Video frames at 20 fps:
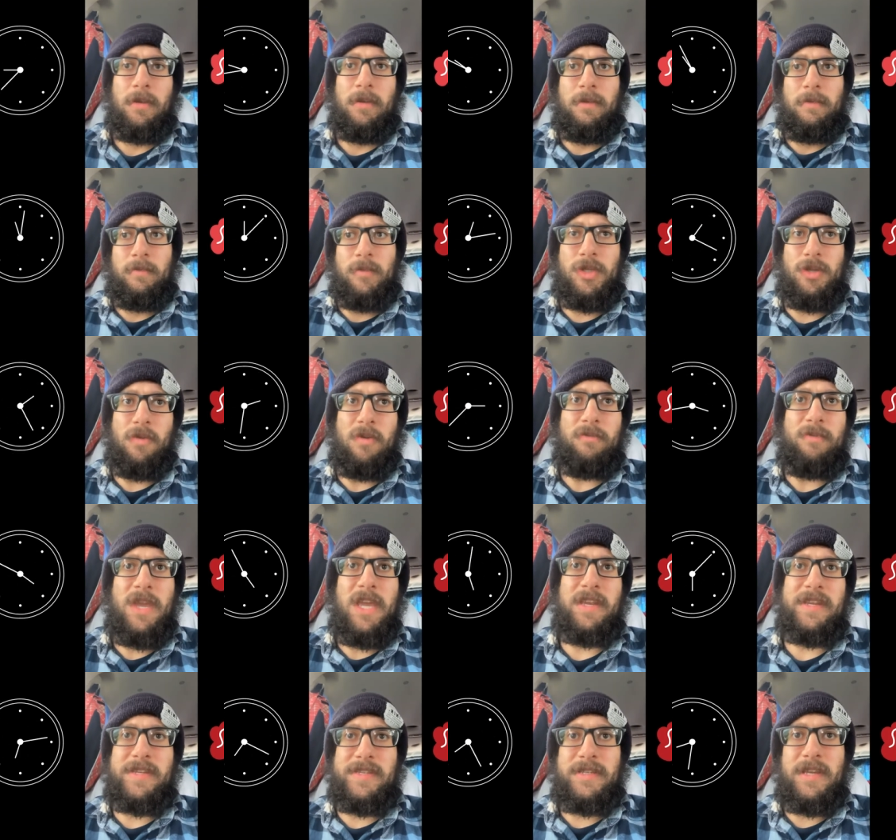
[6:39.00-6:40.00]
So it
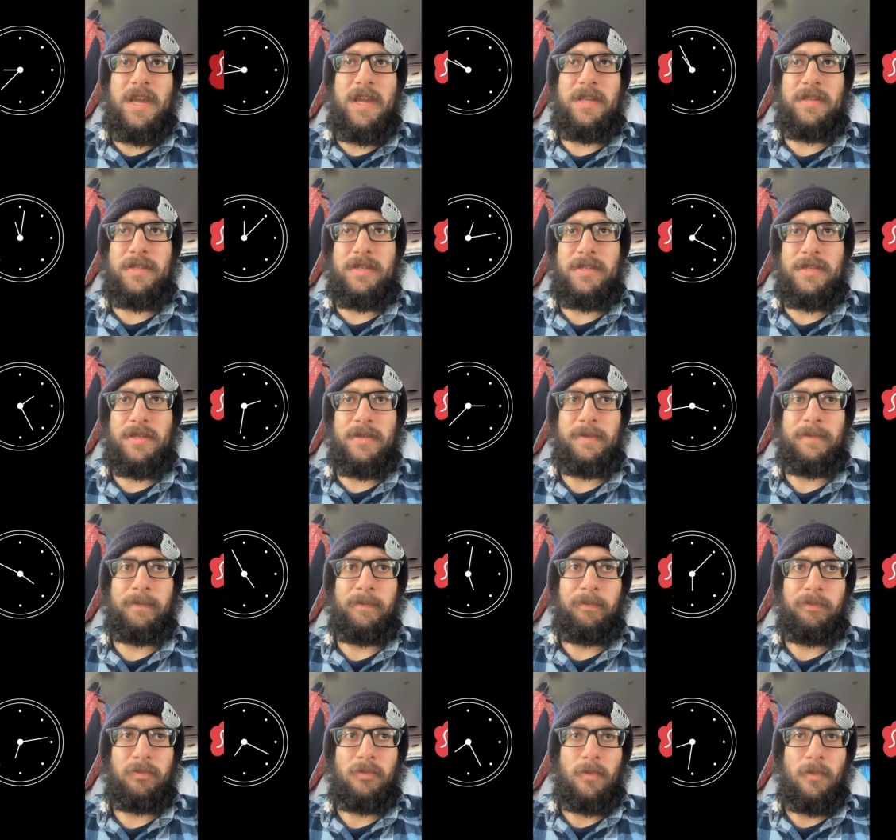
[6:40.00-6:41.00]
makes sense,
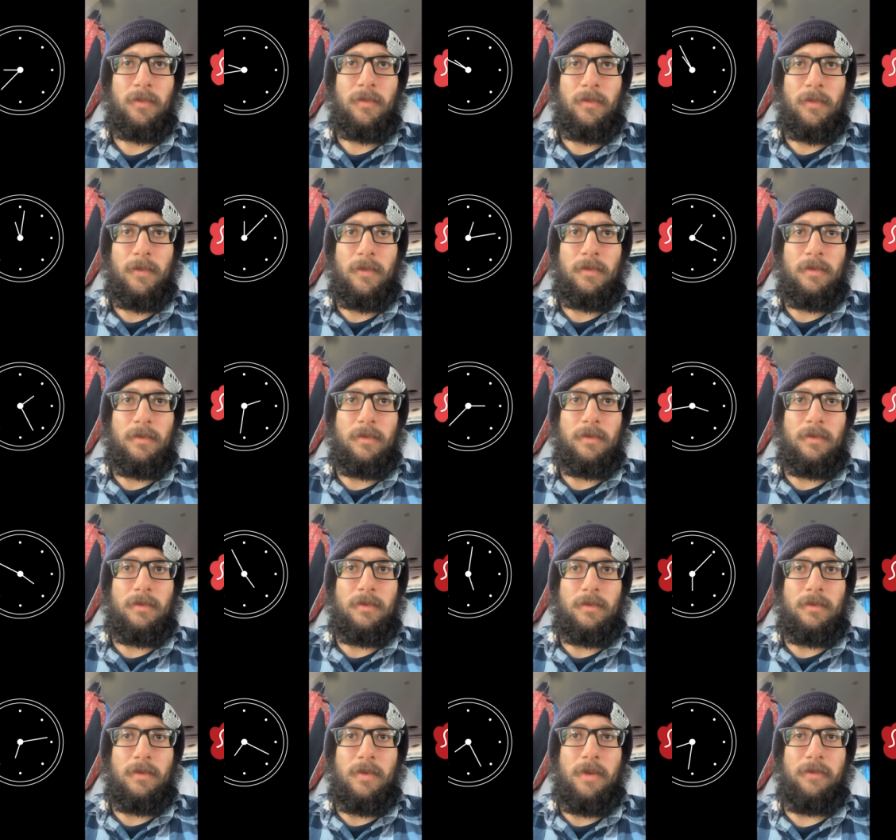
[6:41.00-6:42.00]

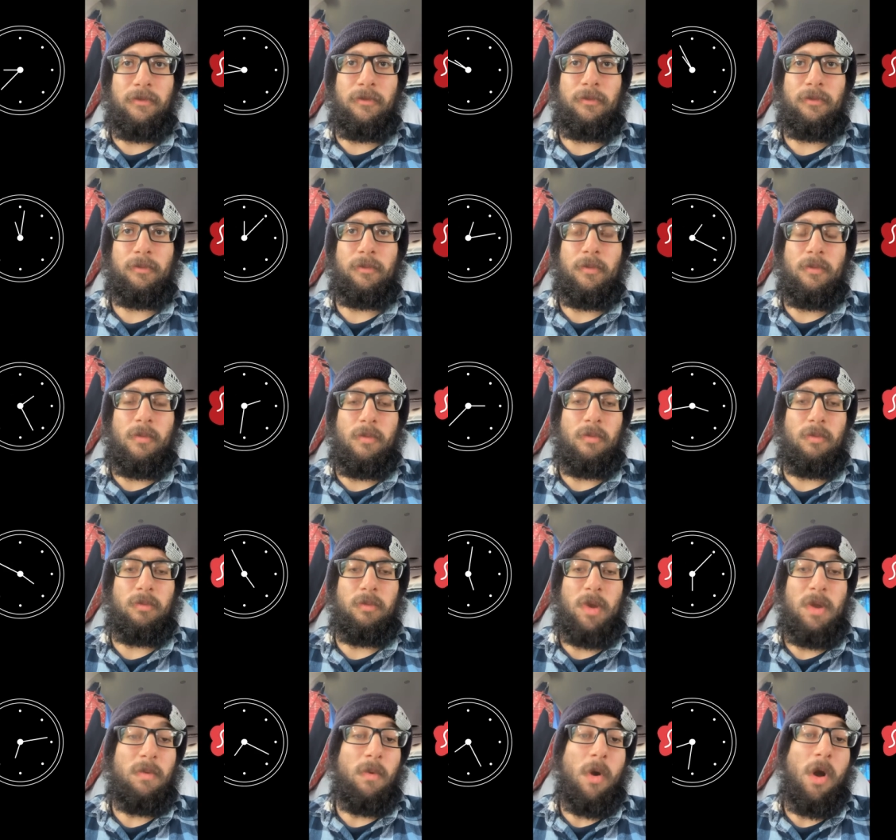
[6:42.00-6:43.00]
if
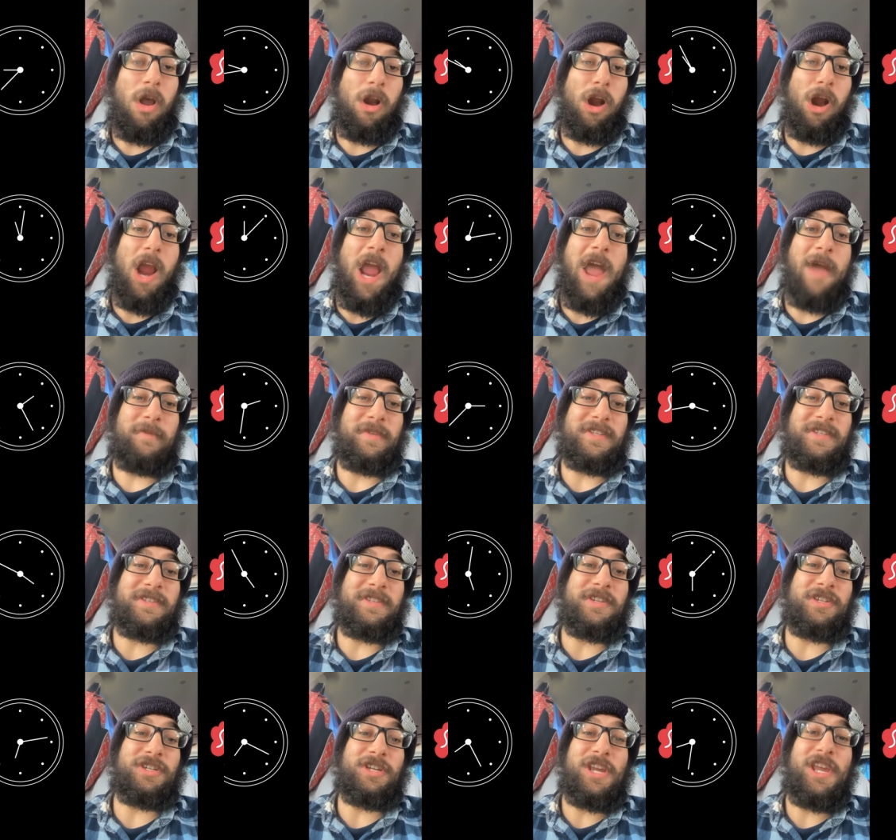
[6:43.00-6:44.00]
we want our habits
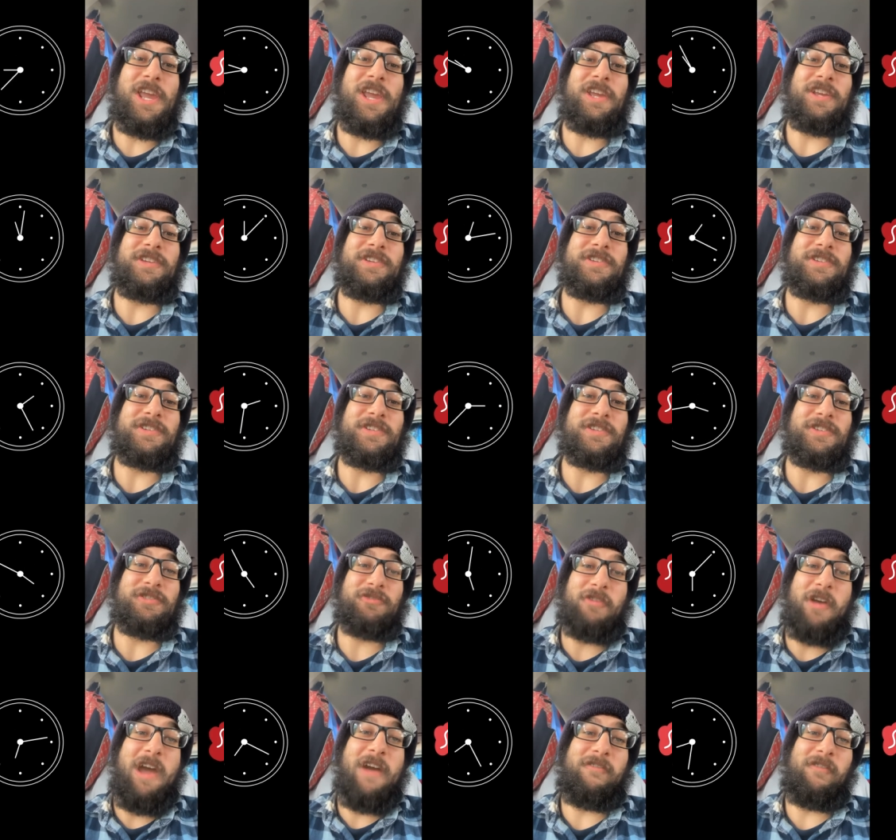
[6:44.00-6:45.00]
to change
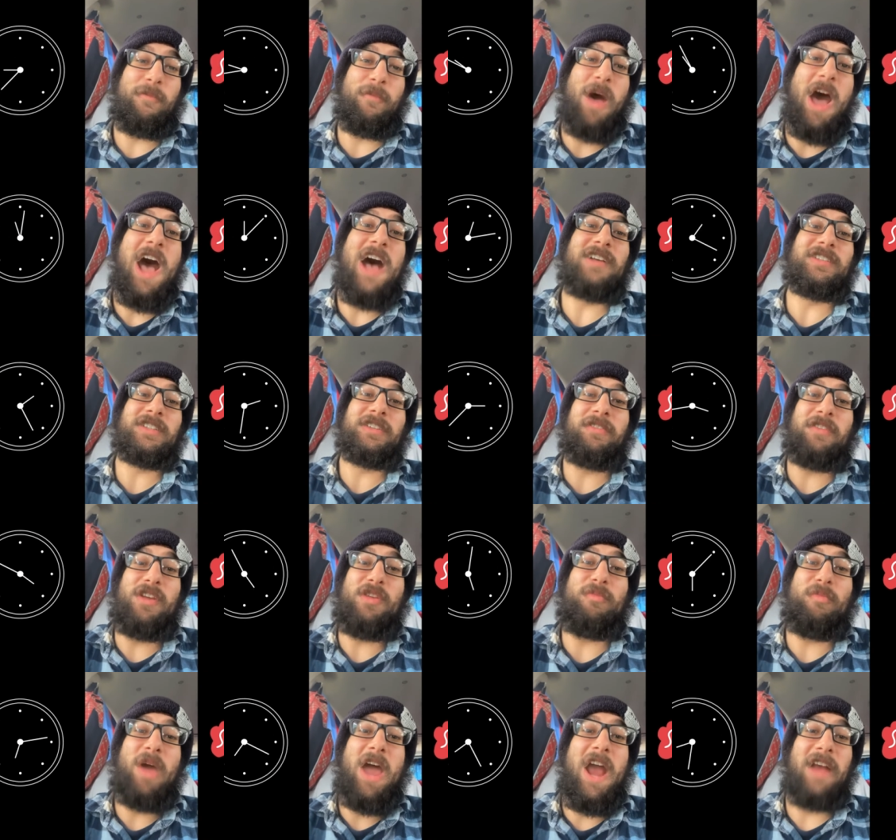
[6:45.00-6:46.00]
to have a positive
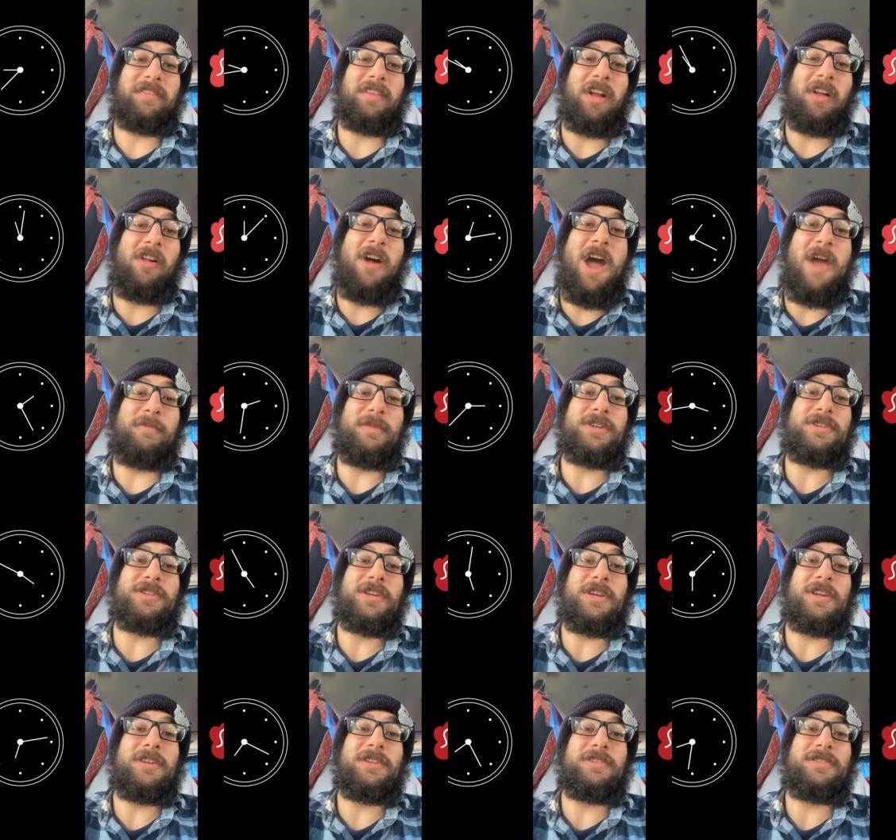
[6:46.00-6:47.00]
impact on climate
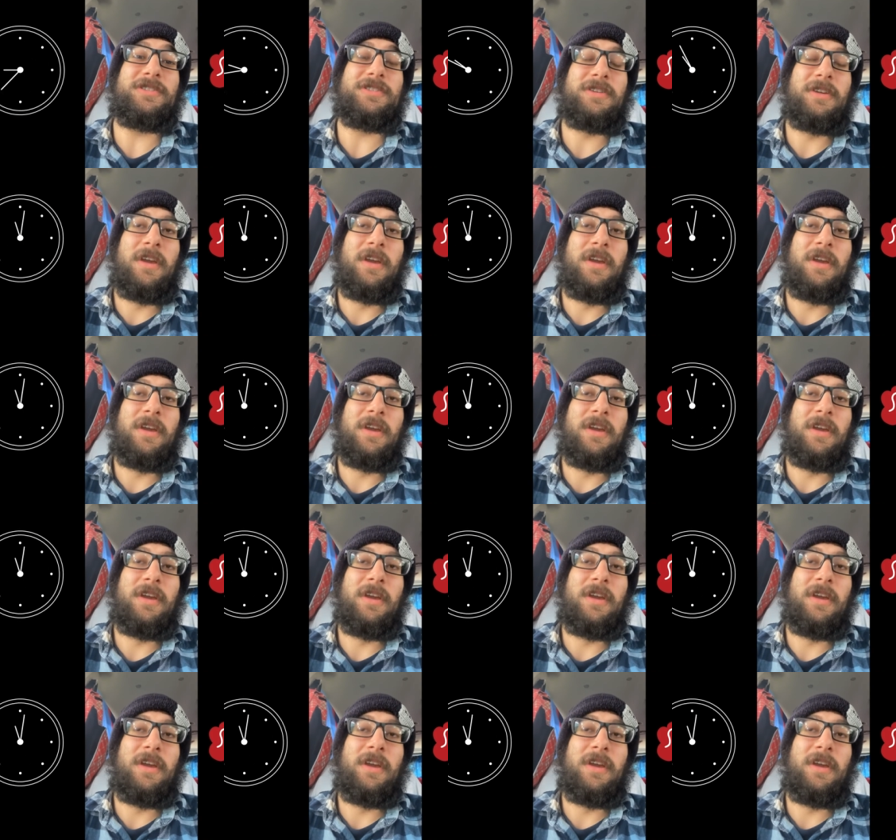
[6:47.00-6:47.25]
change,